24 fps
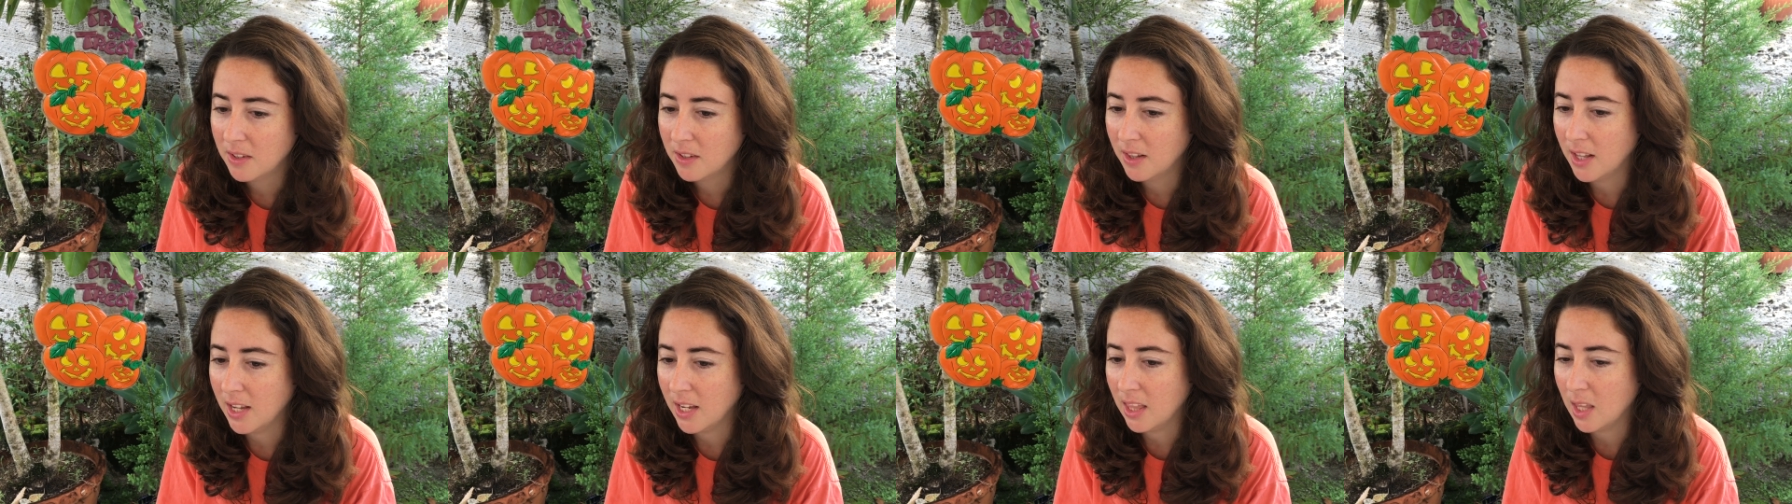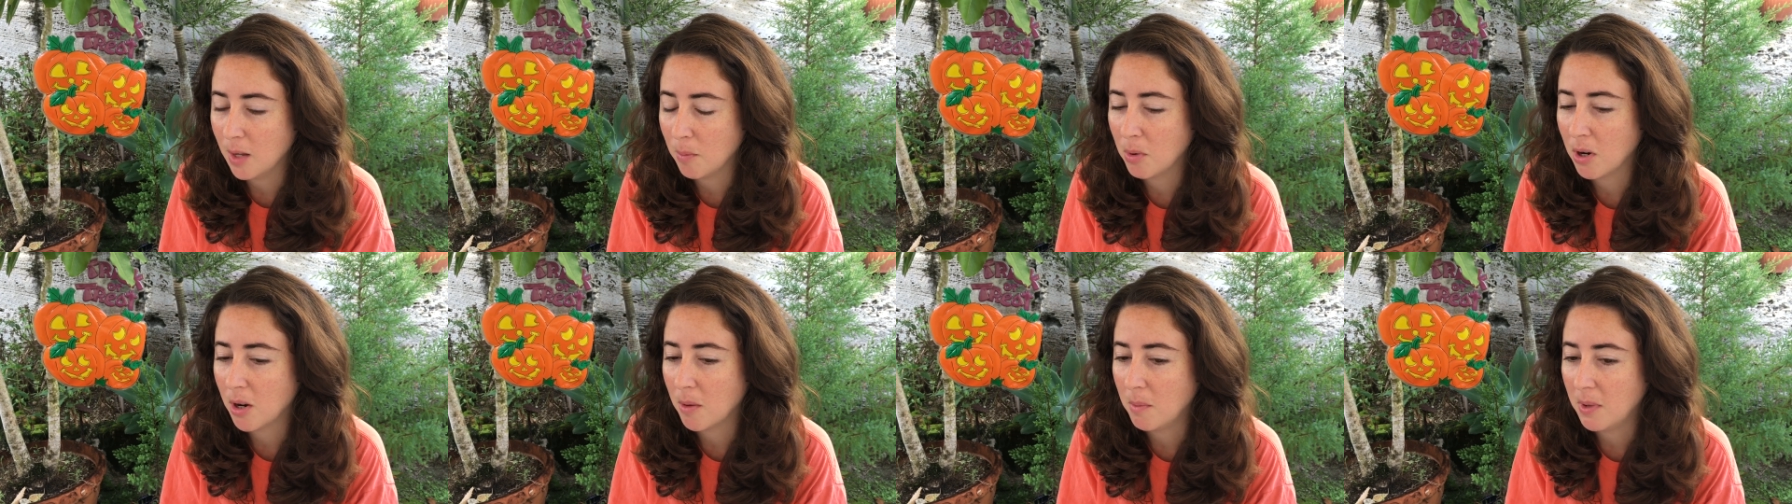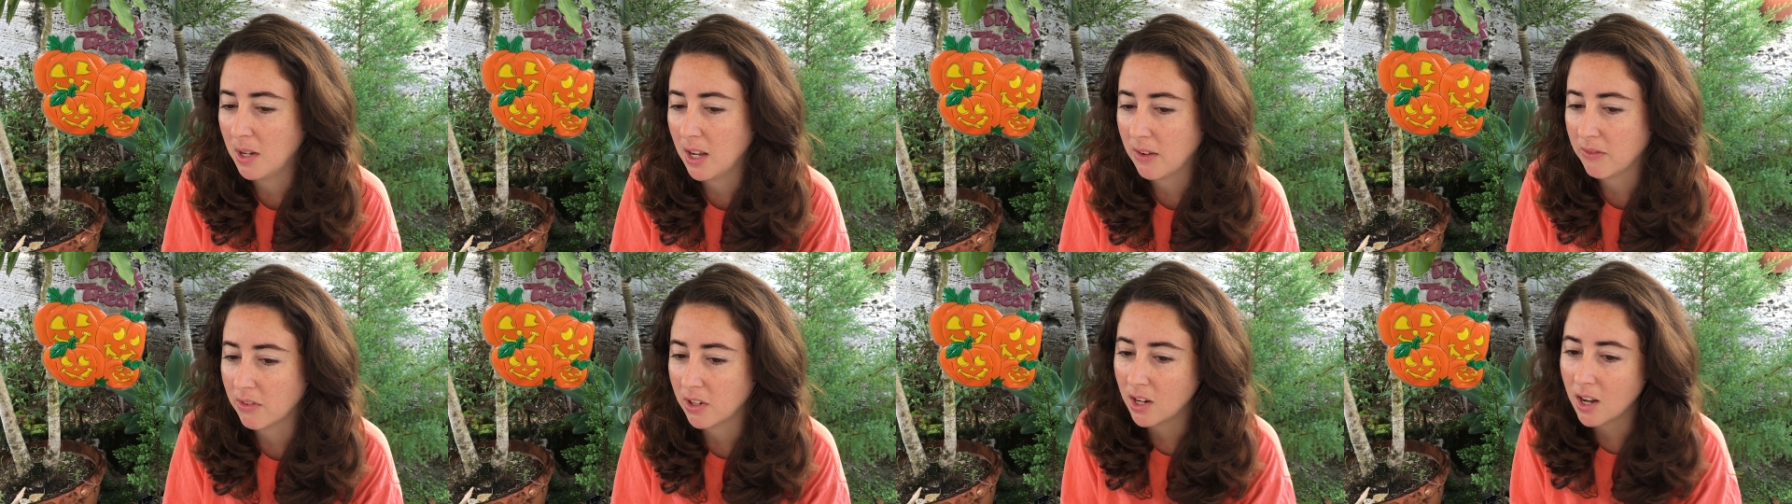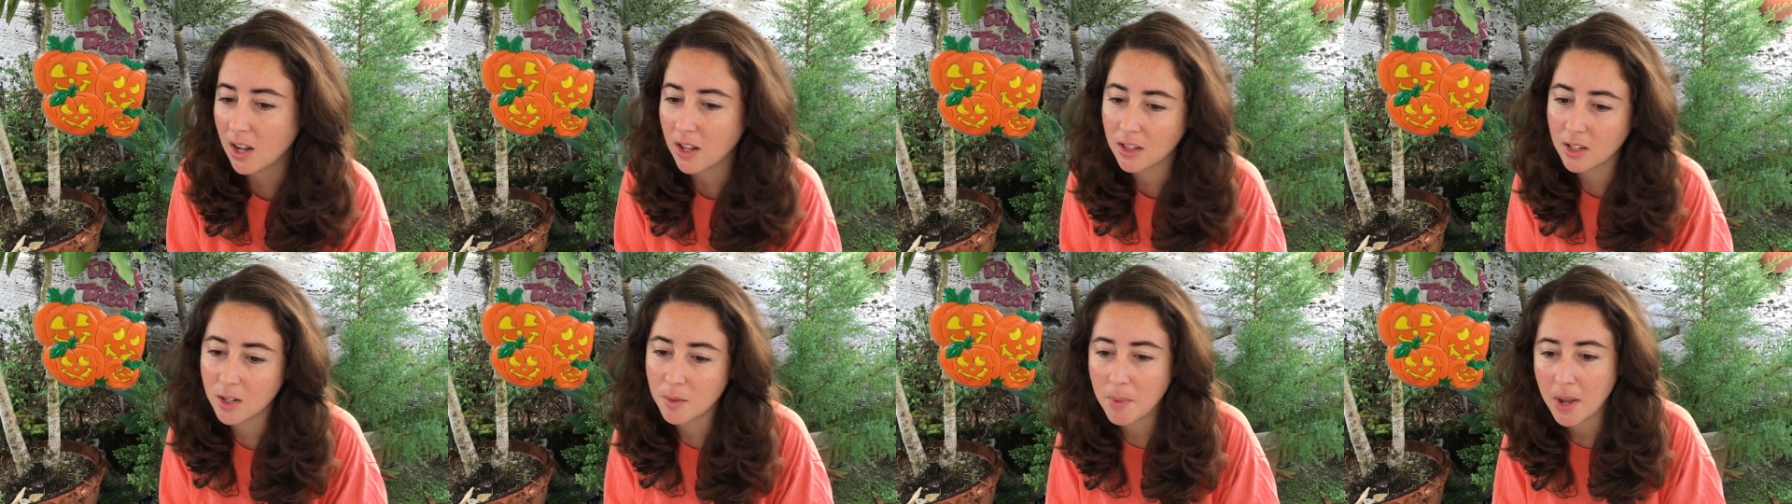like they probably have a
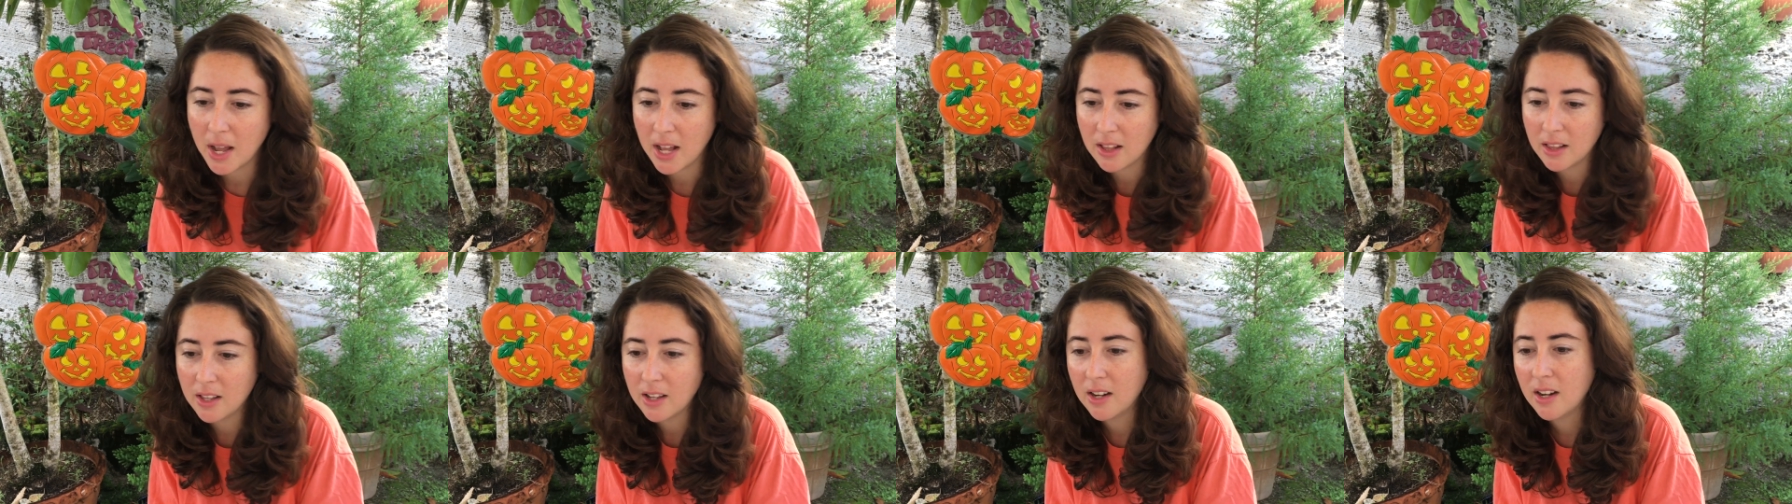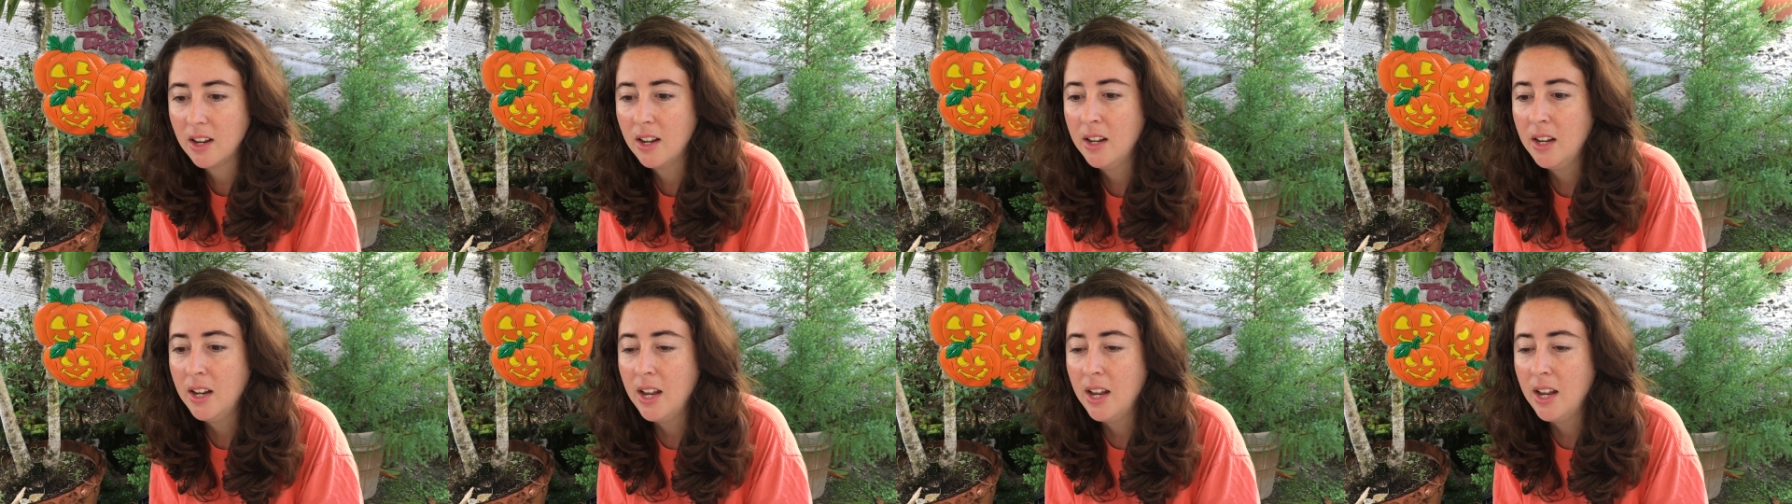color palette,